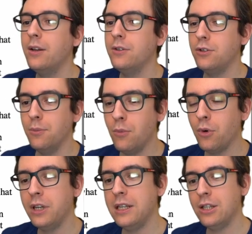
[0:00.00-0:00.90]
the
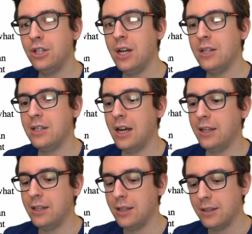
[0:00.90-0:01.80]
more there is a chance
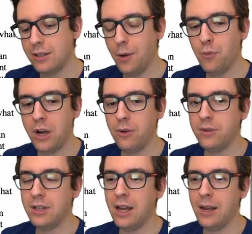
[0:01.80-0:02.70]
that somewhere you
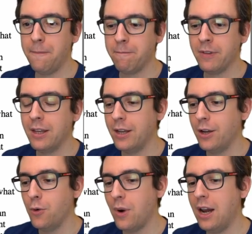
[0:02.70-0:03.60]
say,
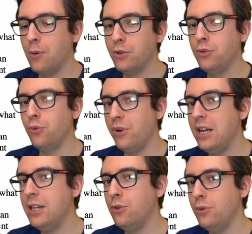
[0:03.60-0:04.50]
well, I want to
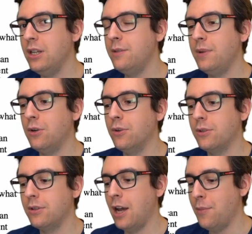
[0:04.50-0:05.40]
really do this
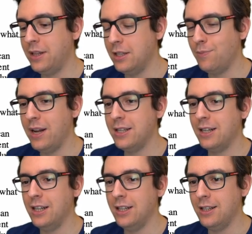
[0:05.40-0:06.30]
because I'm at this place and
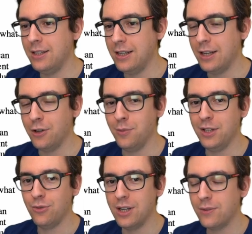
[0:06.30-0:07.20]
I need this data to be
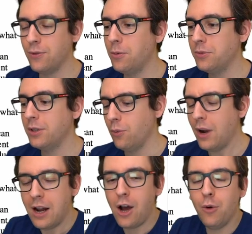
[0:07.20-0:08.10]
transformed.
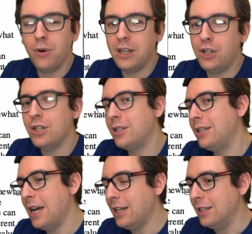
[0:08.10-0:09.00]
Well, how about I
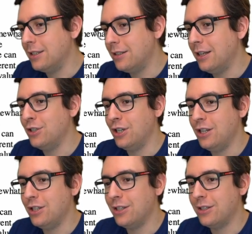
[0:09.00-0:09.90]
just get it and
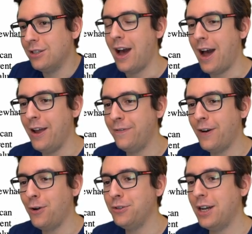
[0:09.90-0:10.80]
change it? I
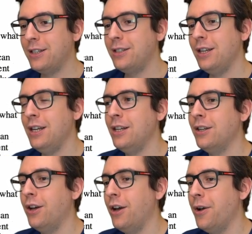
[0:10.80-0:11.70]
found that
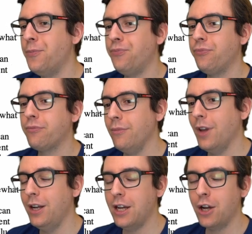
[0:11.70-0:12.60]
in
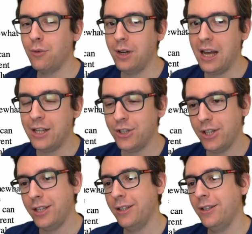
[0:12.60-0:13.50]
Unreal
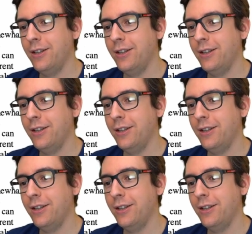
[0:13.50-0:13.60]
Engine,